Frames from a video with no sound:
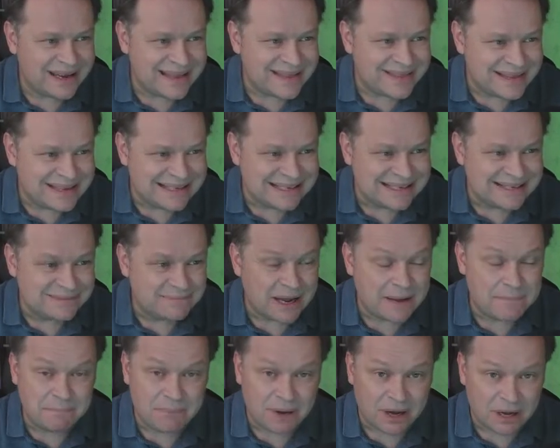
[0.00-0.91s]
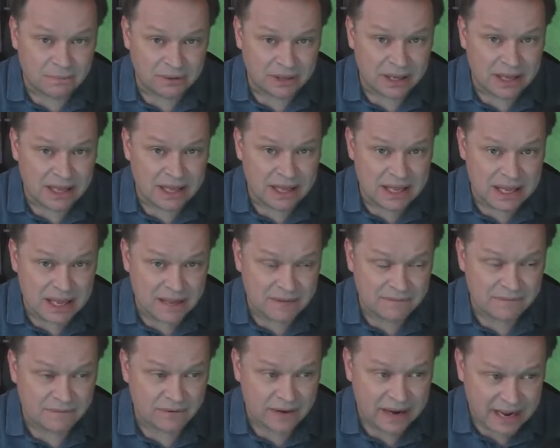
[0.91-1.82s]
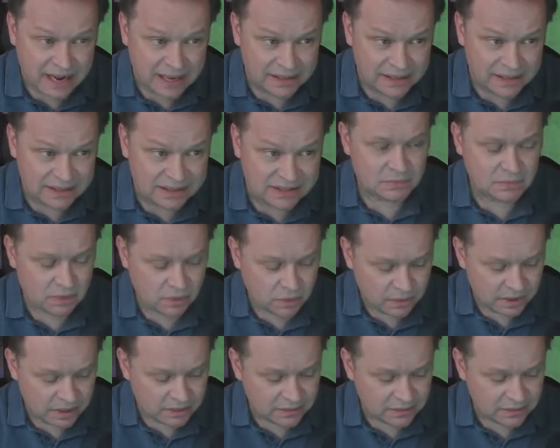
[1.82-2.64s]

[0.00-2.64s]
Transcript: and this is my public key for Alice. Well,